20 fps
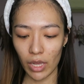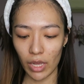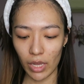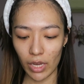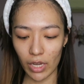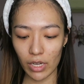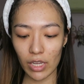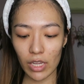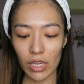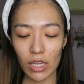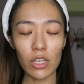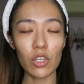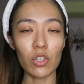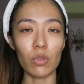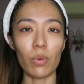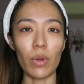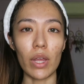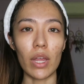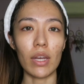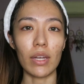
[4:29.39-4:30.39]
80
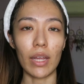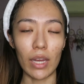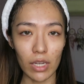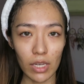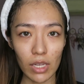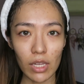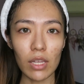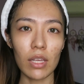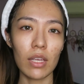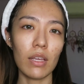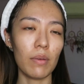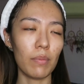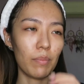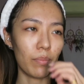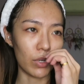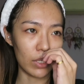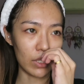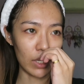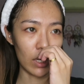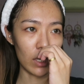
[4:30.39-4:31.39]
to a
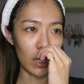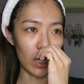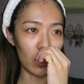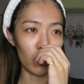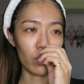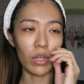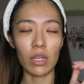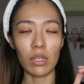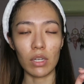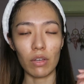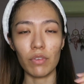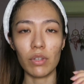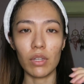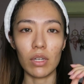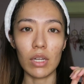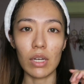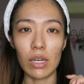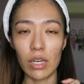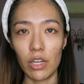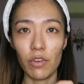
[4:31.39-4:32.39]
90%, and you can
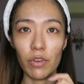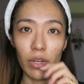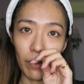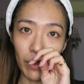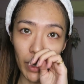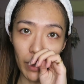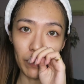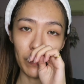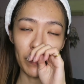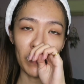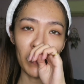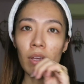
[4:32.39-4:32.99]
definitely layer them up.